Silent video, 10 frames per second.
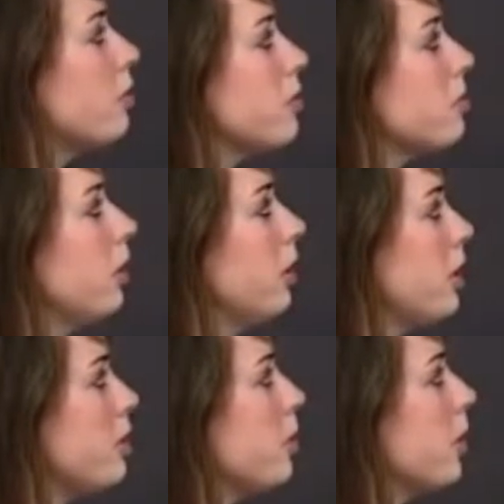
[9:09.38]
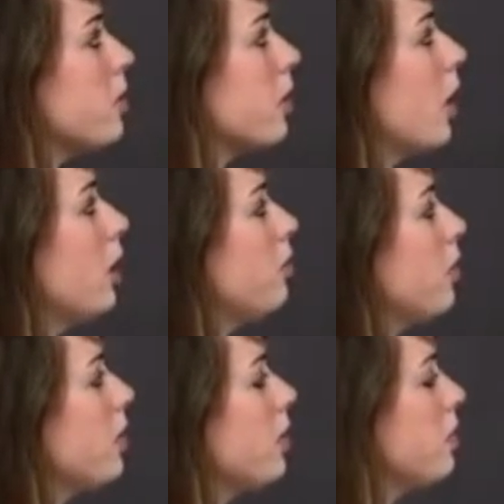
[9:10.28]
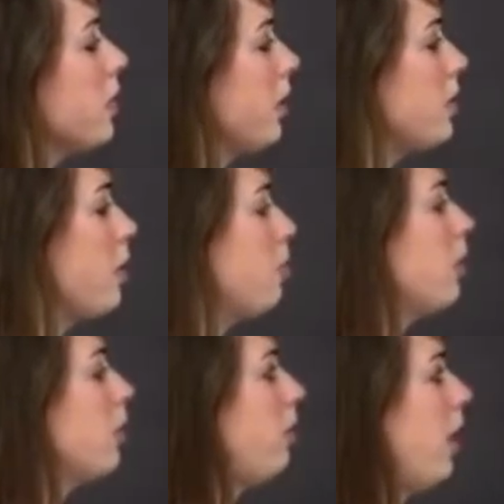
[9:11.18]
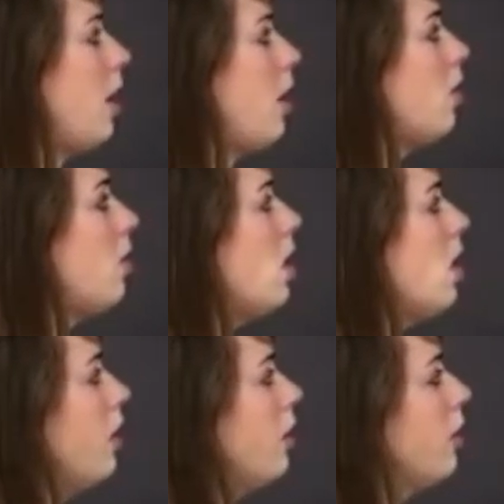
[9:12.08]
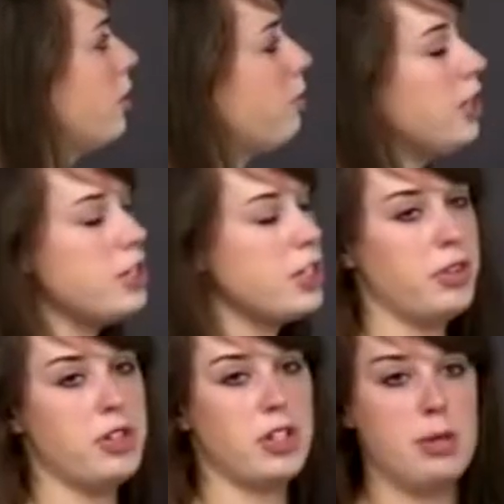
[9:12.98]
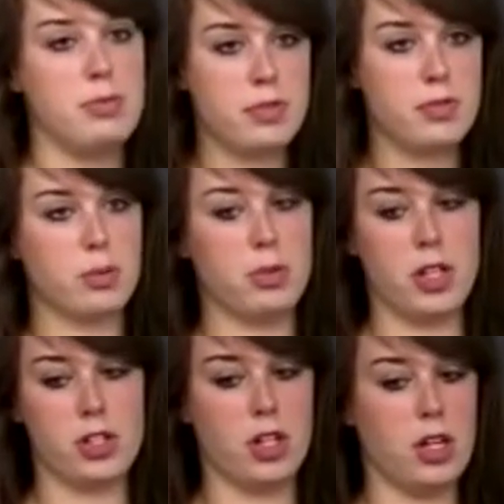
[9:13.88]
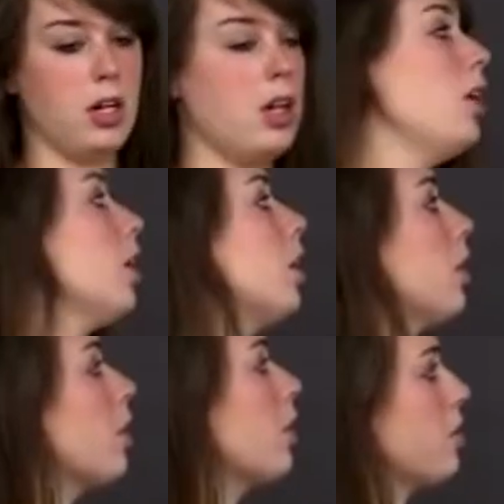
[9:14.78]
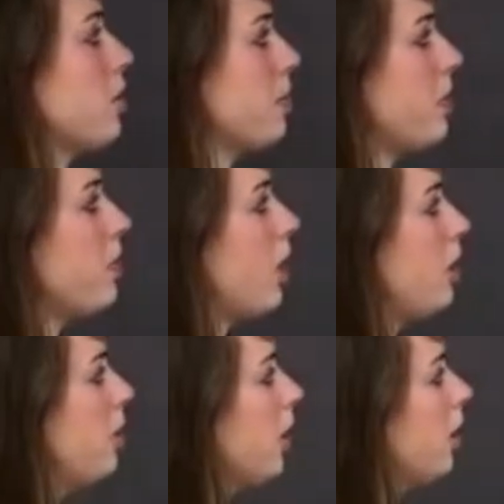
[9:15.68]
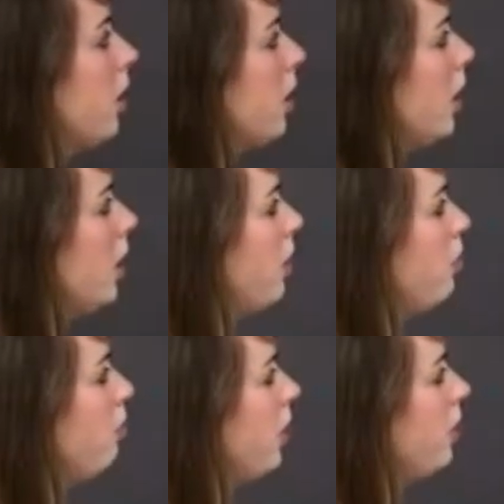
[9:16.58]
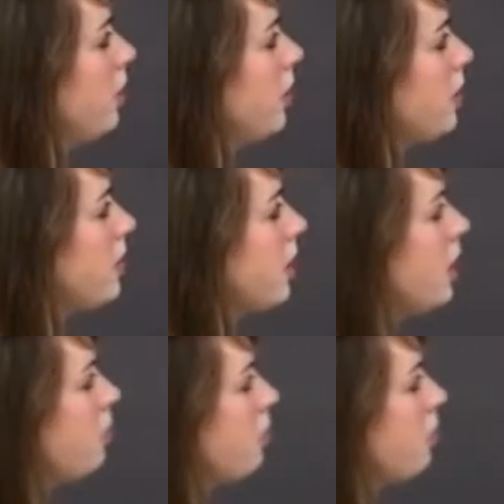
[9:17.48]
is really nice because it kind of gives an example of how the three different types of germination can occur in terms of timing. Here we have periodicity with